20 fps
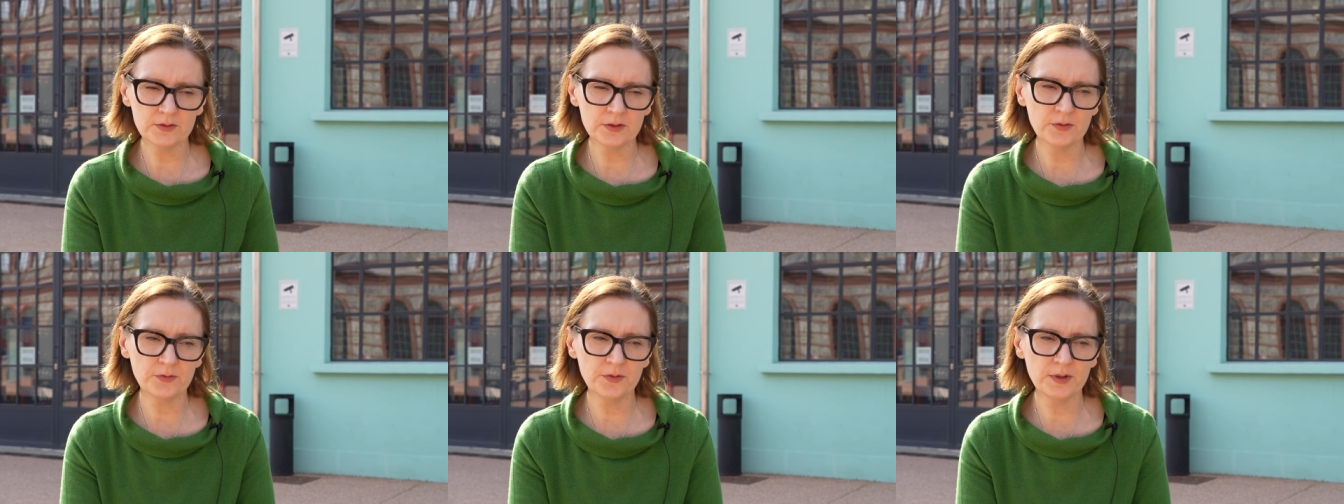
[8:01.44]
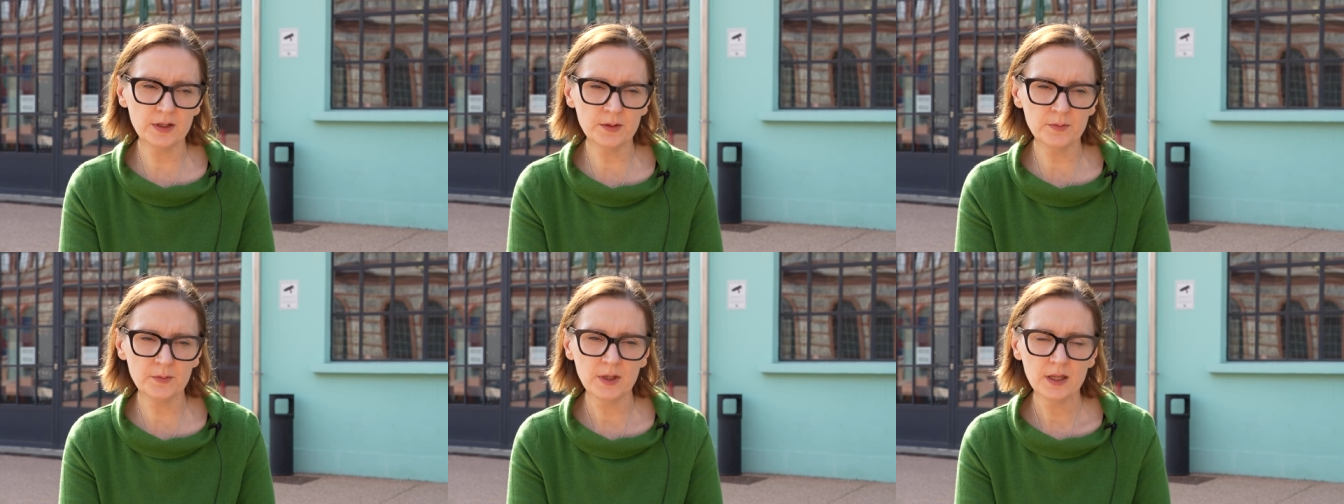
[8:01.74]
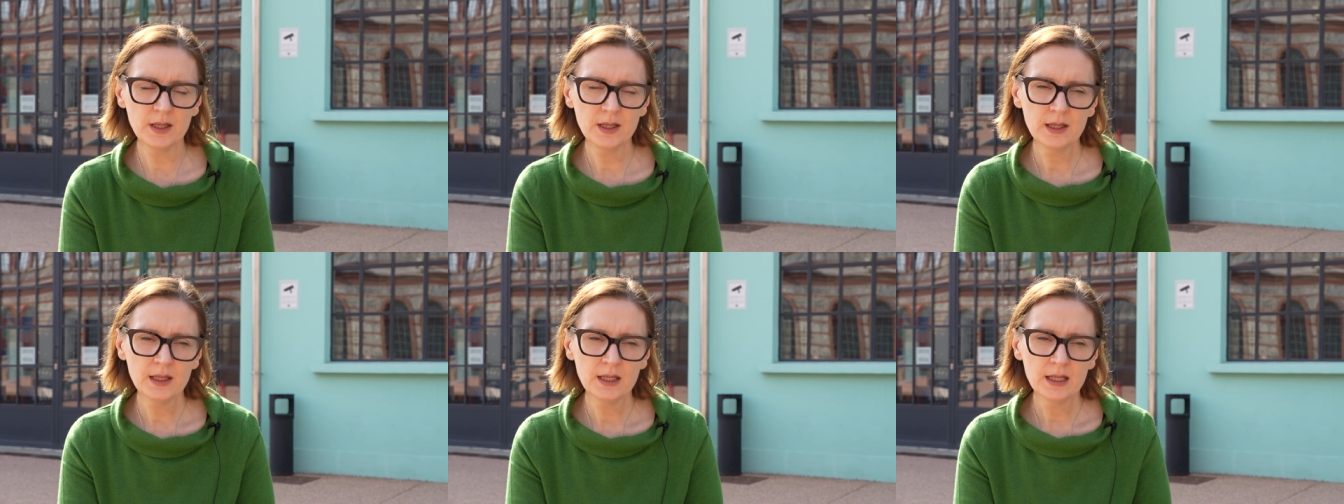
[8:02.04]
of the film.
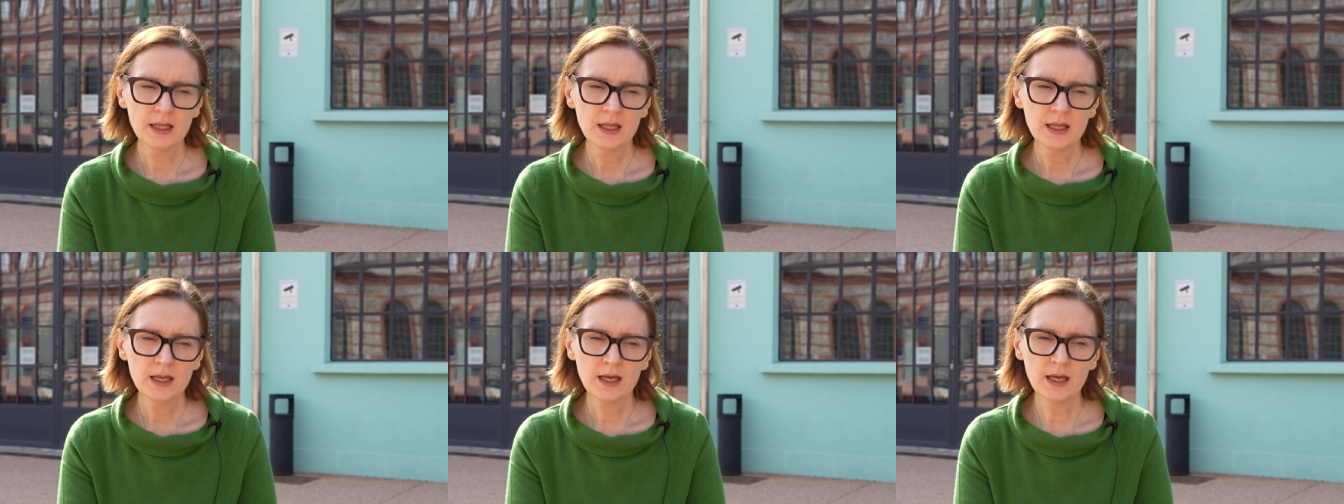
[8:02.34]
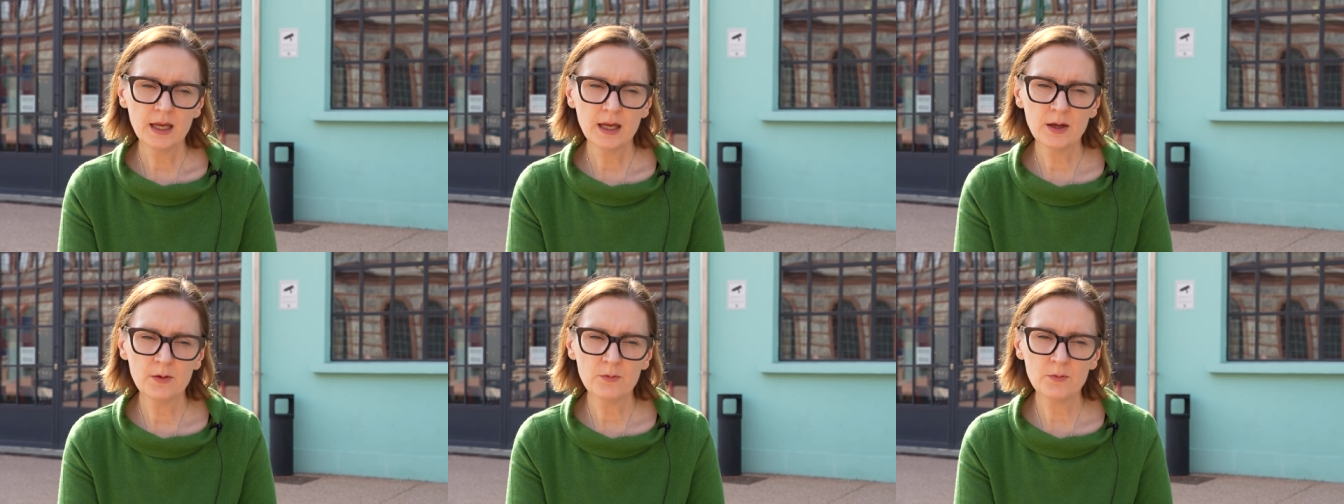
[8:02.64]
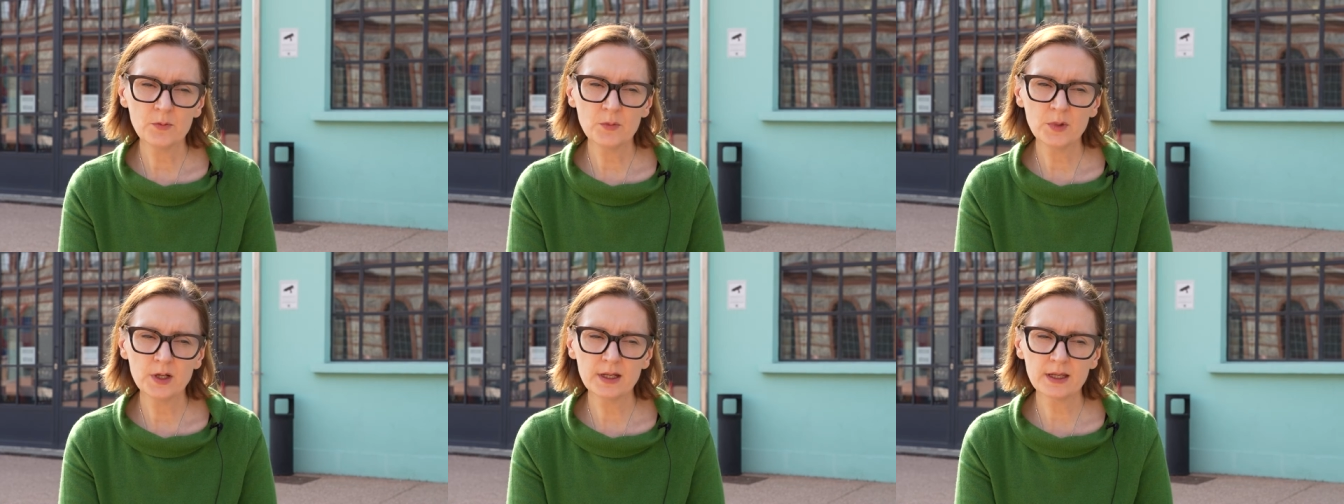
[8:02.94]

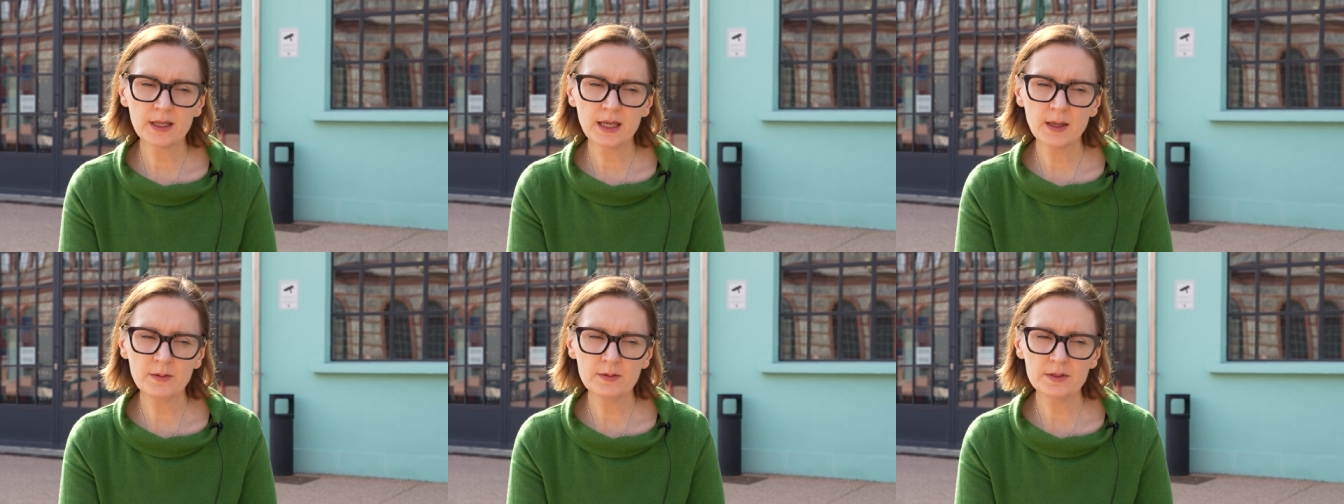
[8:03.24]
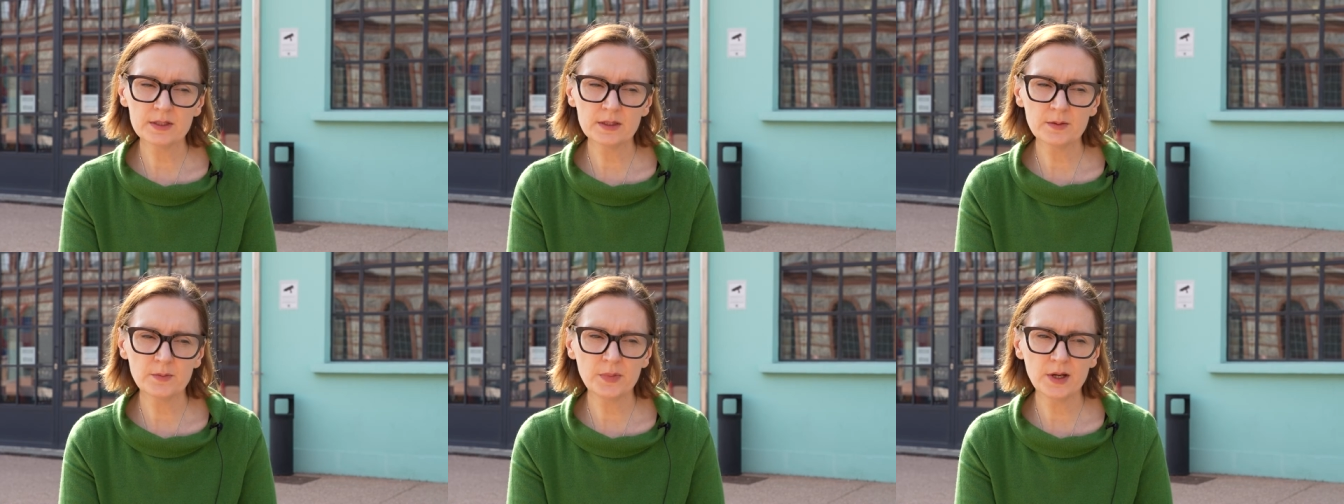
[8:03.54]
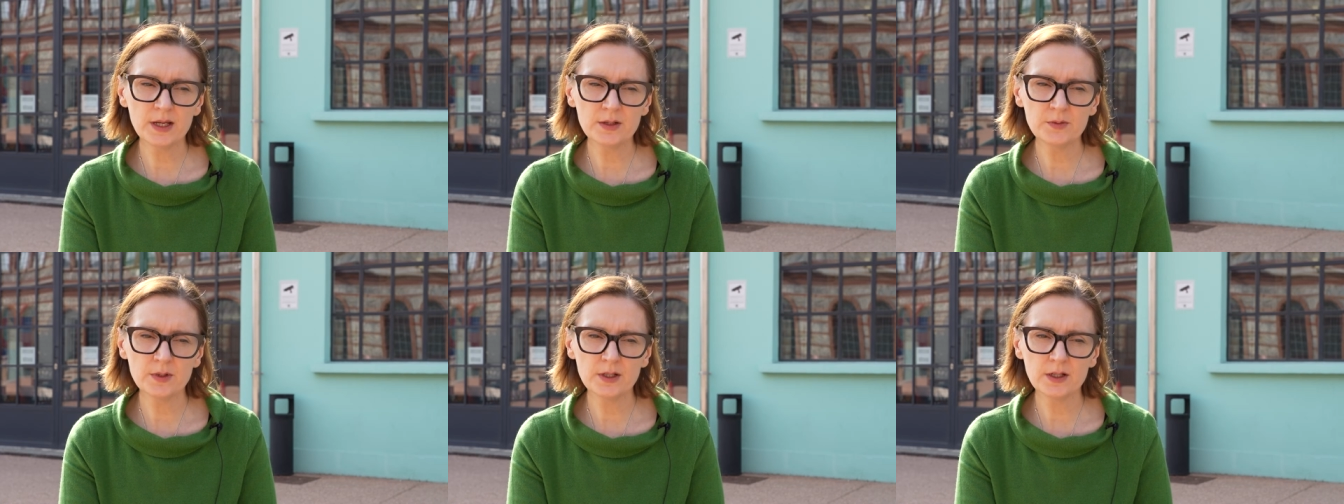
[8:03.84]
When it came to The
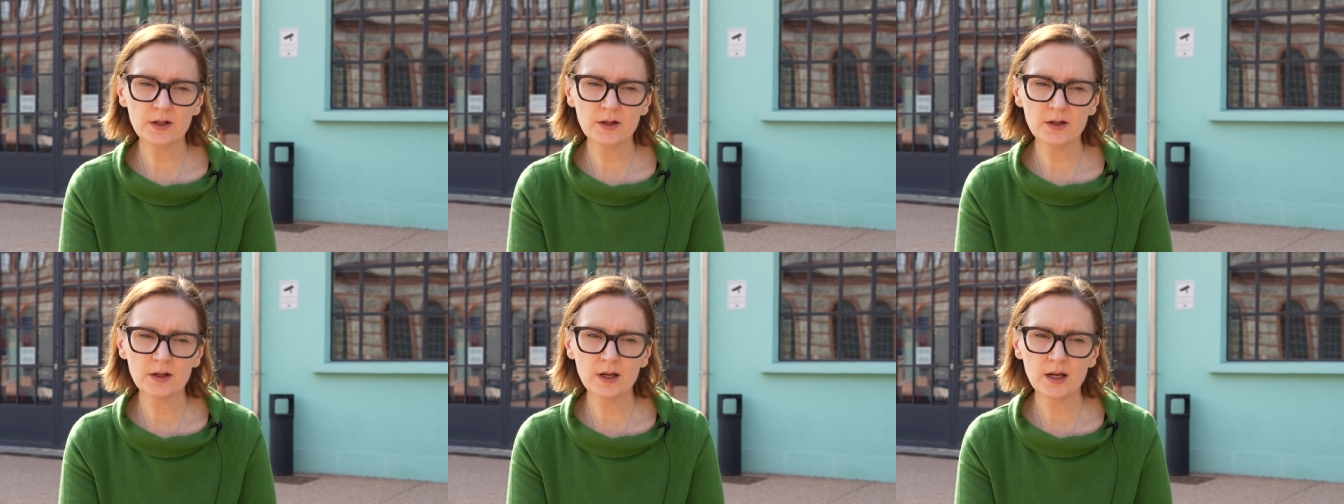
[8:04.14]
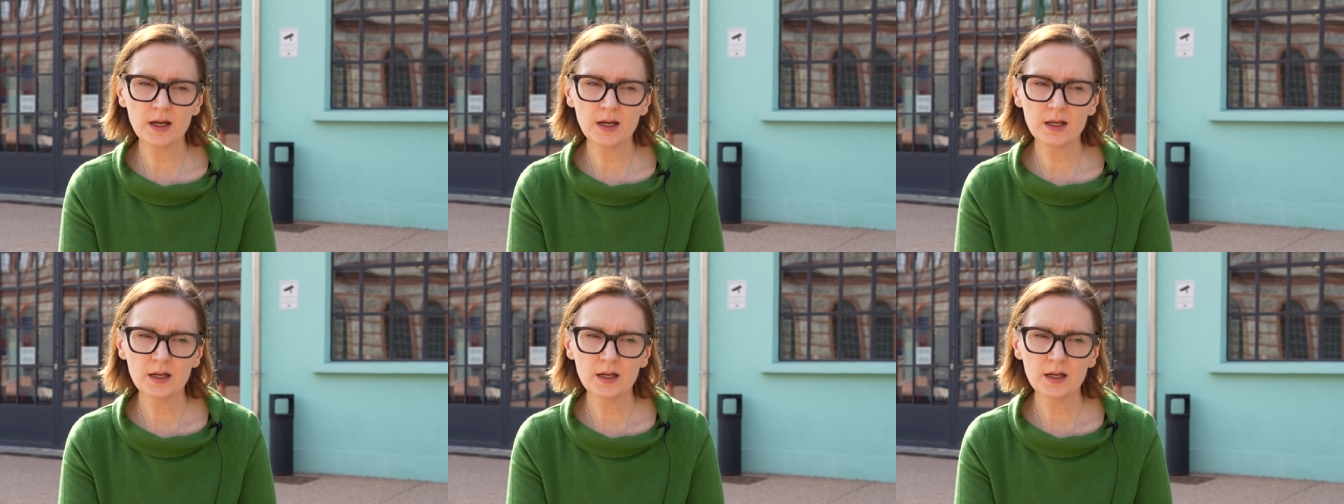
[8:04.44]
Breadwinner,